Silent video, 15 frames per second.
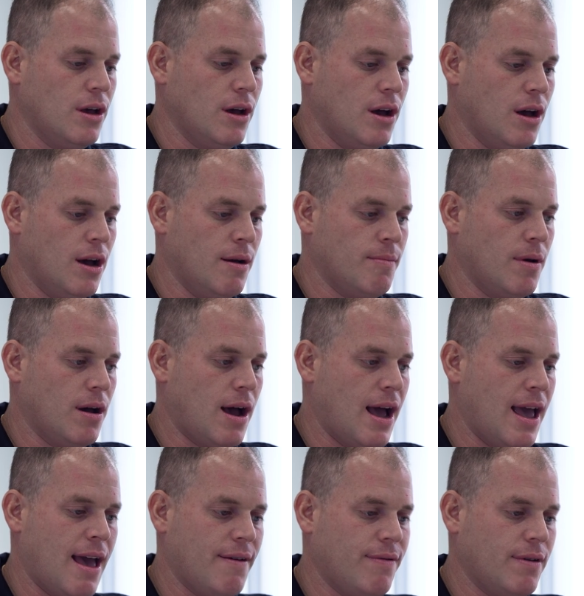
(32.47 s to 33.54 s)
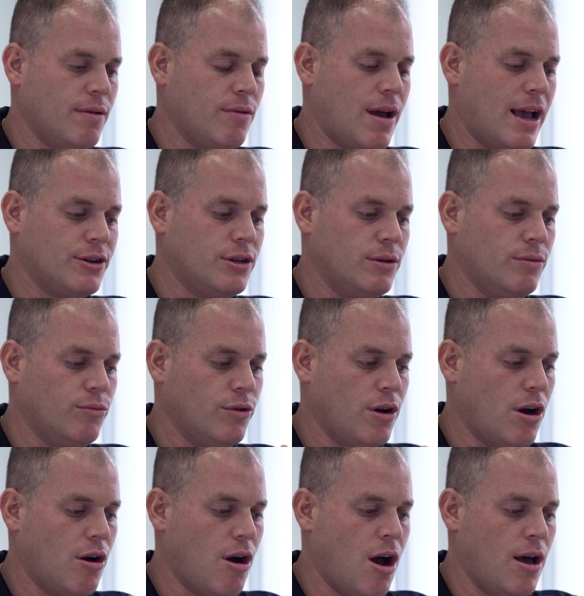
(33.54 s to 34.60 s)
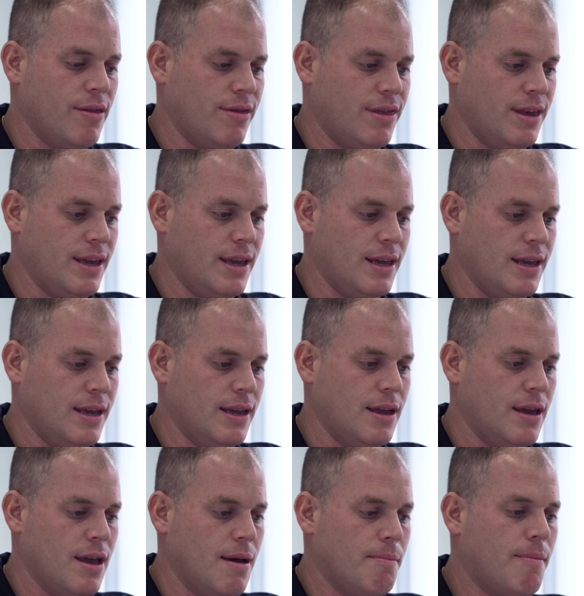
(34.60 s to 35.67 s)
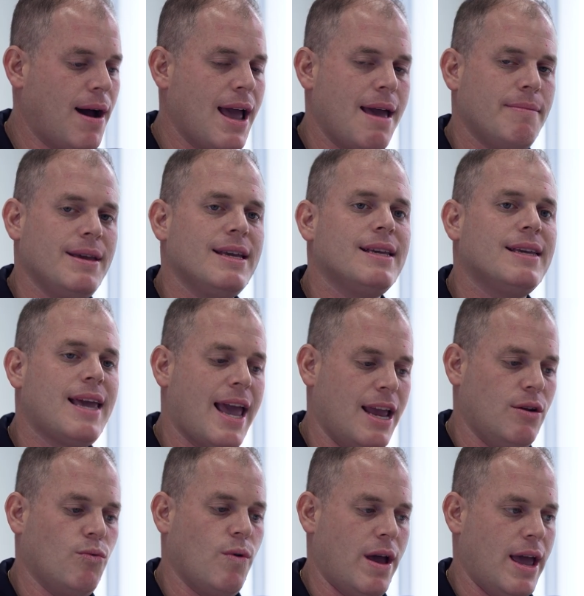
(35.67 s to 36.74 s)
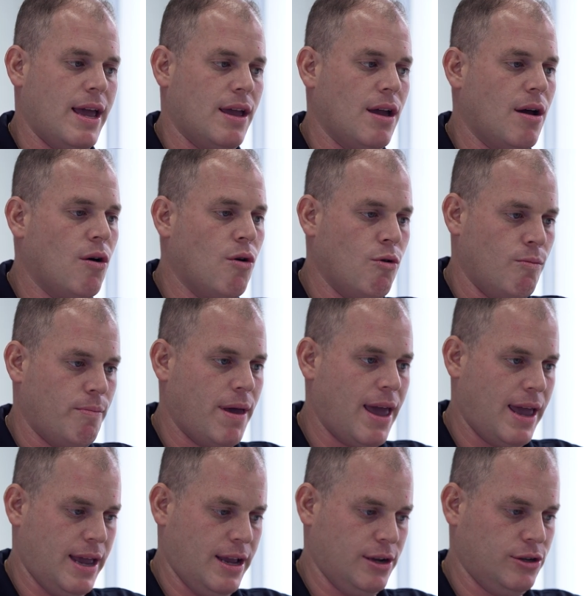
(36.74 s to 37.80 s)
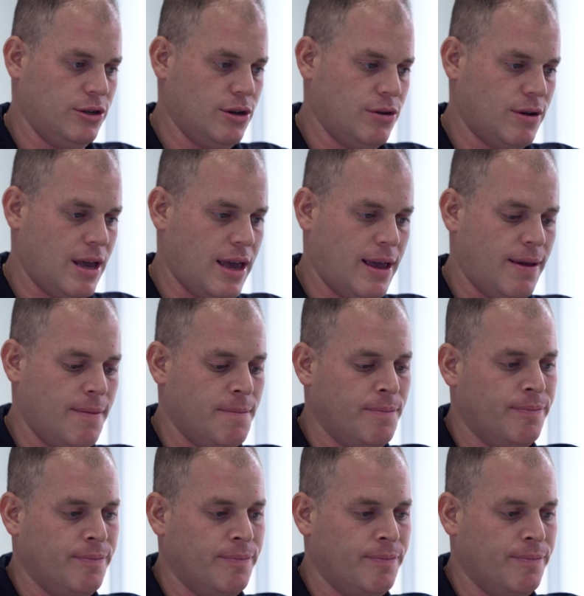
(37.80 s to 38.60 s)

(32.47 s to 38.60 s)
we are on the Miami Gateway homepage, okay?